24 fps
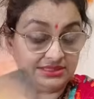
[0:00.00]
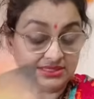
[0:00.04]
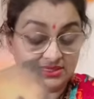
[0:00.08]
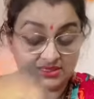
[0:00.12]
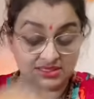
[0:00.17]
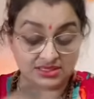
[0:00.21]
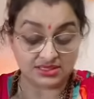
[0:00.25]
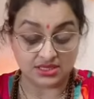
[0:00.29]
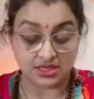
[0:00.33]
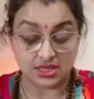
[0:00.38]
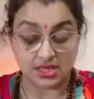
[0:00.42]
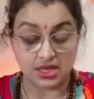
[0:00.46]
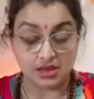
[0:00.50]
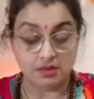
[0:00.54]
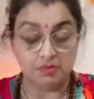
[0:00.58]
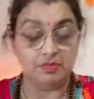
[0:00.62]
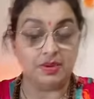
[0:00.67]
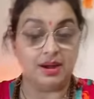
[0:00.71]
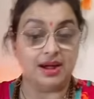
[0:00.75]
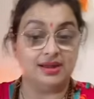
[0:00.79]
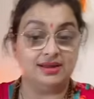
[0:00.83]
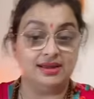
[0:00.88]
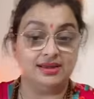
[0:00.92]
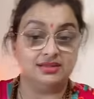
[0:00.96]
This is
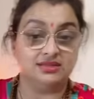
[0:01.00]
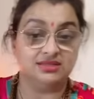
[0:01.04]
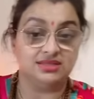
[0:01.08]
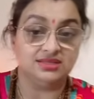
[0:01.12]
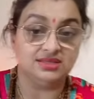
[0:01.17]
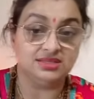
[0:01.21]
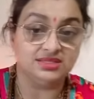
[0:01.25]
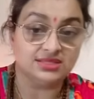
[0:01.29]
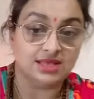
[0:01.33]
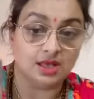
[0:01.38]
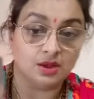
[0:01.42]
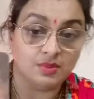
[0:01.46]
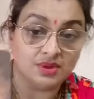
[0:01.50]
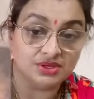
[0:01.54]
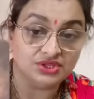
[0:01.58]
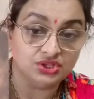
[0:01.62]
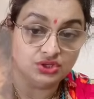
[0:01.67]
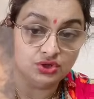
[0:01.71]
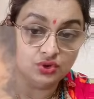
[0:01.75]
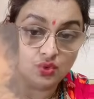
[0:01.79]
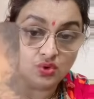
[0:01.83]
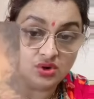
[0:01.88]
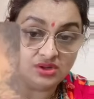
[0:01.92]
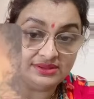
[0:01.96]
burden. See this, how much
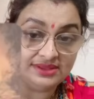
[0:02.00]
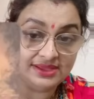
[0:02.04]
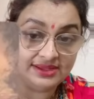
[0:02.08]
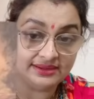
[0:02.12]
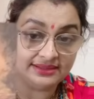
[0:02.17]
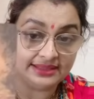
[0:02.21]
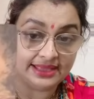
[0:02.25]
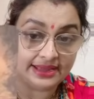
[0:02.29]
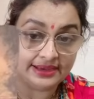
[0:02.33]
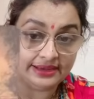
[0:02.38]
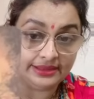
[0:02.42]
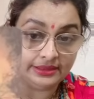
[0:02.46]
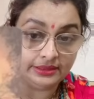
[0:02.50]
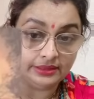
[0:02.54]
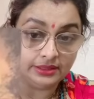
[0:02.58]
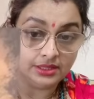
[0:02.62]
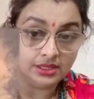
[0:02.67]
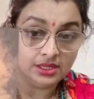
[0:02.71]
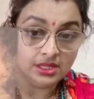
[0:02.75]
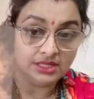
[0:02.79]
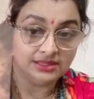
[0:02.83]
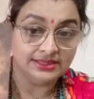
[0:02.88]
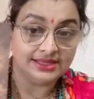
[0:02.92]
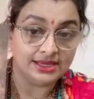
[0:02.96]
load they are carrying
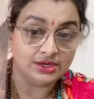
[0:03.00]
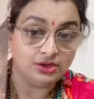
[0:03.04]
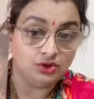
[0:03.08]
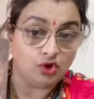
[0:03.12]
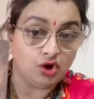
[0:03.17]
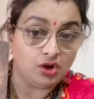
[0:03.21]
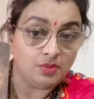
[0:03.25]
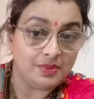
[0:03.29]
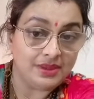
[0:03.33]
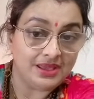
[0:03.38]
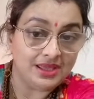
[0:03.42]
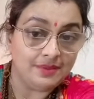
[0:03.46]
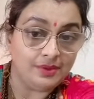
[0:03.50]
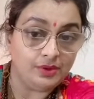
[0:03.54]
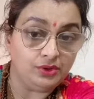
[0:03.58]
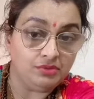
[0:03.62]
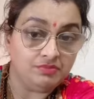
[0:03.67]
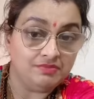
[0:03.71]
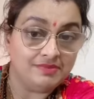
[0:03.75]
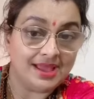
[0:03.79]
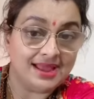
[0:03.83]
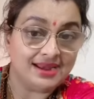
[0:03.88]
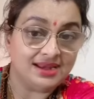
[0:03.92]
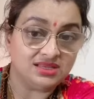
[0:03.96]
they are not being able to
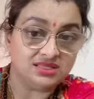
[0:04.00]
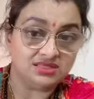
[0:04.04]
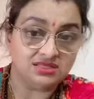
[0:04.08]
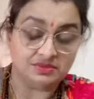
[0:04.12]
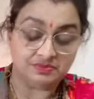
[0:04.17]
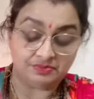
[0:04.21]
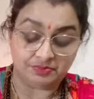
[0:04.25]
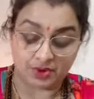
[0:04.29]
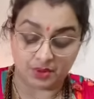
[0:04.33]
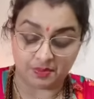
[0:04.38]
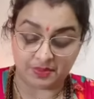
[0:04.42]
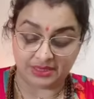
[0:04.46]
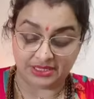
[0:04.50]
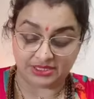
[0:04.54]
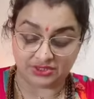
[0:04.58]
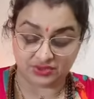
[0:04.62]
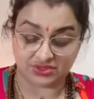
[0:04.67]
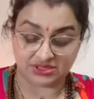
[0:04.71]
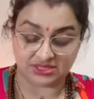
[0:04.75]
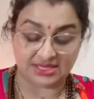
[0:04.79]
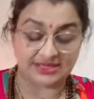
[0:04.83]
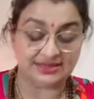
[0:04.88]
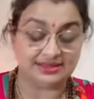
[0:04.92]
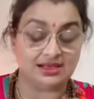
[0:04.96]
manage them properly so
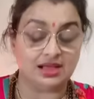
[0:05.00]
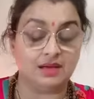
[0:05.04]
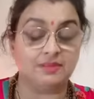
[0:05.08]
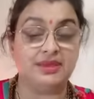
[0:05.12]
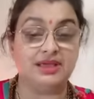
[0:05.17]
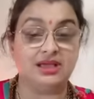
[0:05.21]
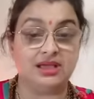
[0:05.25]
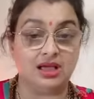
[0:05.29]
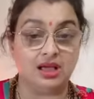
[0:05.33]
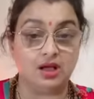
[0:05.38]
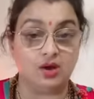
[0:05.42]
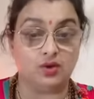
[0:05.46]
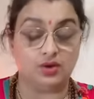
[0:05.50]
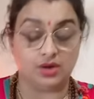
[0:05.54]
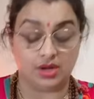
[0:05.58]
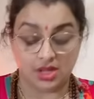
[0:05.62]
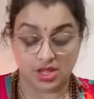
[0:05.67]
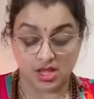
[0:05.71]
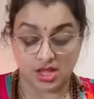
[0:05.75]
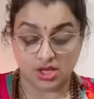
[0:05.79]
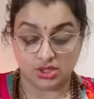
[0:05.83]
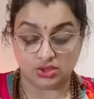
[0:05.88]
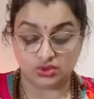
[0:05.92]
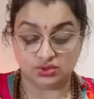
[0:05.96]
it's like coming out
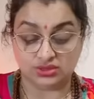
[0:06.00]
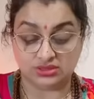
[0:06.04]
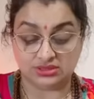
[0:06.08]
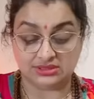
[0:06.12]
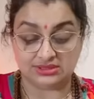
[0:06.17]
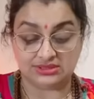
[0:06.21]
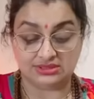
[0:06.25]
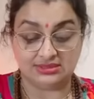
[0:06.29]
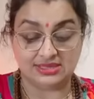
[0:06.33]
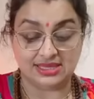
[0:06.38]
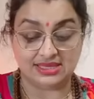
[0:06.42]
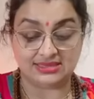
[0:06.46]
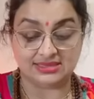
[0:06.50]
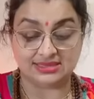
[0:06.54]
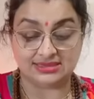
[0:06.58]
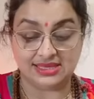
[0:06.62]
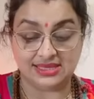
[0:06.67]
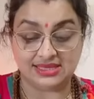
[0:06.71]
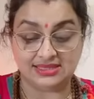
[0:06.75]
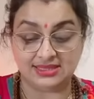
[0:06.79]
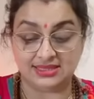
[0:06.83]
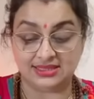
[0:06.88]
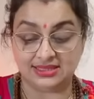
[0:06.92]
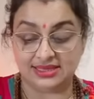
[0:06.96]
so there's
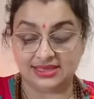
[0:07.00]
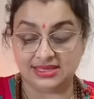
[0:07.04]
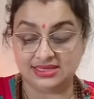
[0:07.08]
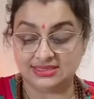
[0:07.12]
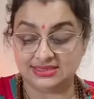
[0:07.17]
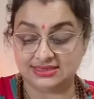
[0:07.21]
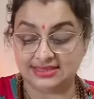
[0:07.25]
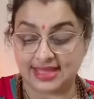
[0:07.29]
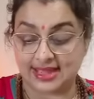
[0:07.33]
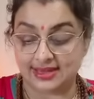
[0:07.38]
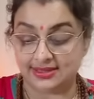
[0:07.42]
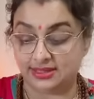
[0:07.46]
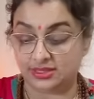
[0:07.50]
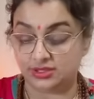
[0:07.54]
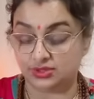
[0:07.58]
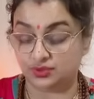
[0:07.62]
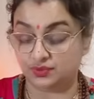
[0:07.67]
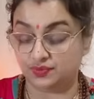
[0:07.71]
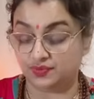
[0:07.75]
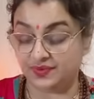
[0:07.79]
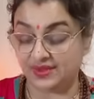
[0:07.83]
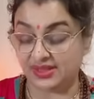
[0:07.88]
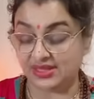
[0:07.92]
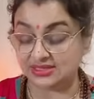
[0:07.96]
things are getting scattered so
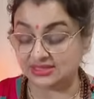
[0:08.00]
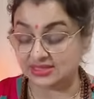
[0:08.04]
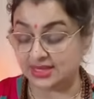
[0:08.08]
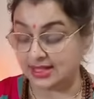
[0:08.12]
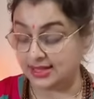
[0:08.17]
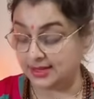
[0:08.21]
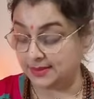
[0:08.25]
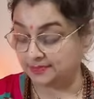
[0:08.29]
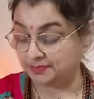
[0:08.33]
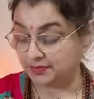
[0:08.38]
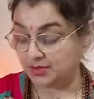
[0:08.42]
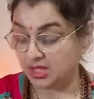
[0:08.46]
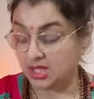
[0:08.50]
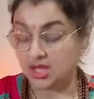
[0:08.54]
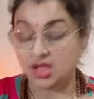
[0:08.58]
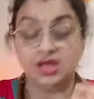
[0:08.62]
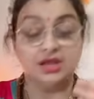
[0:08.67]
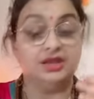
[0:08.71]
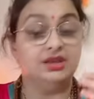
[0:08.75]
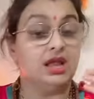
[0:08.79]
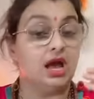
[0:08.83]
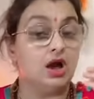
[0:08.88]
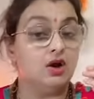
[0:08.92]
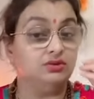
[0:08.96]
it feels like
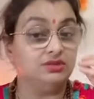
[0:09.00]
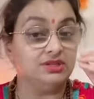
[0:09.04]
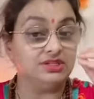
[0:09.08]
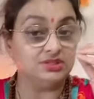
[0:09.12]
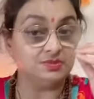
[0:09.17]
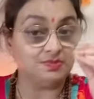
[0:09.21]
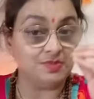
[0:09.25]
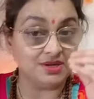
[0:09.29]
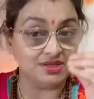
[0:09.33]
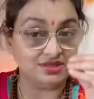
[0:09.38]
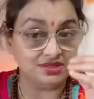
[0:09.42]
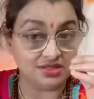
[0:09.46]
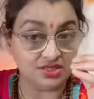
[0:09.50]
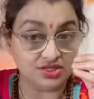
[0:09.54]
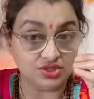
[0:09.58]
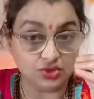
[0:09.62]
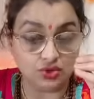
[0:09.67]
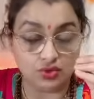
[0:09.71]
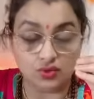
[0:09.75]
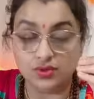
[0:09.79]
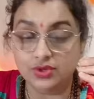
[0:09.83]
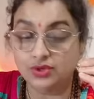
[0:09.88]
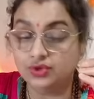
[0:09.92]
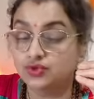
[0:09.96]
now this person is
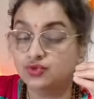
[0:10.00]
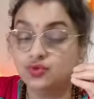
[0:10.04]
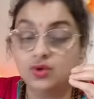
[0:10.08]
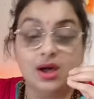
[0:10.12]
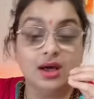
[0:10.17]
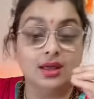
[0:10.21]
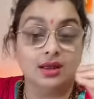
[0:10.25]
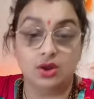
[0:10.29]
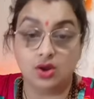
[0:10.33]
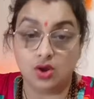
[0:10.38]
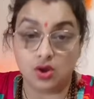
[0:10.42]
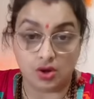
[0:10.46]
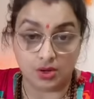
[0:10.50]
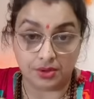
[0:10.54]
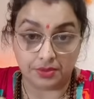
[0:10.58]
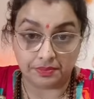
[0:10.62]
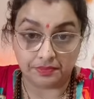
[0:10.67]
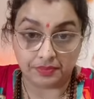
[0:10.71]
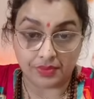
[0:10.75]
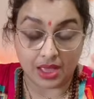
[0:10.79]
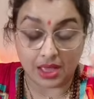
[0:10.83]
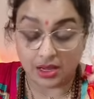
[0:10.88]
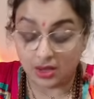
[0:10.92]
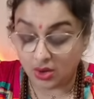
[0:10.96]
going through a lot
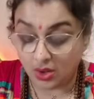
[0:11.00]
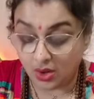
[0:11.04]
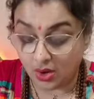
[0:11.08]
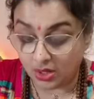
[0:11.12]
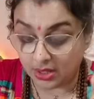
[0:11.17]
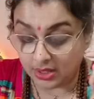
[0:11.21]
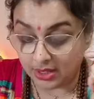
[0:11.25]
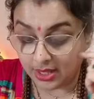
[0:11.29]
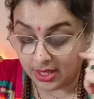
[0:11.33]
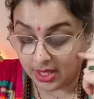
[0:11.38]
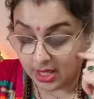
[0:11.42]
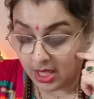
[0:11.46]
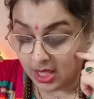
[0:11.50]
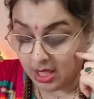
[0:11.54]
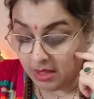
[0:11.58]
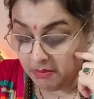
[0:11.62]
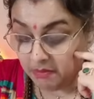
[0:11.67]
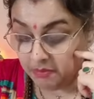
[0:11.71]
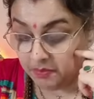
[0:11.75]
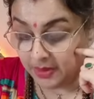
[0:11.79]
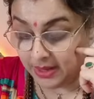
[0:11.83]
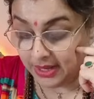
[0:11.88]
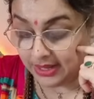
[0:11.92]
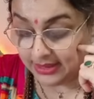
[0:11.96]
a lot
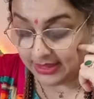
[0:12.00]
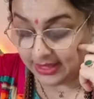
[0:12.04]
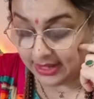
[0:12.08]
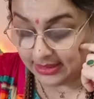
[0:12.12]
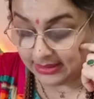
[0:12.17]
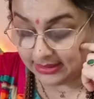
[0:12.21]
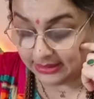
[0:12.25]
but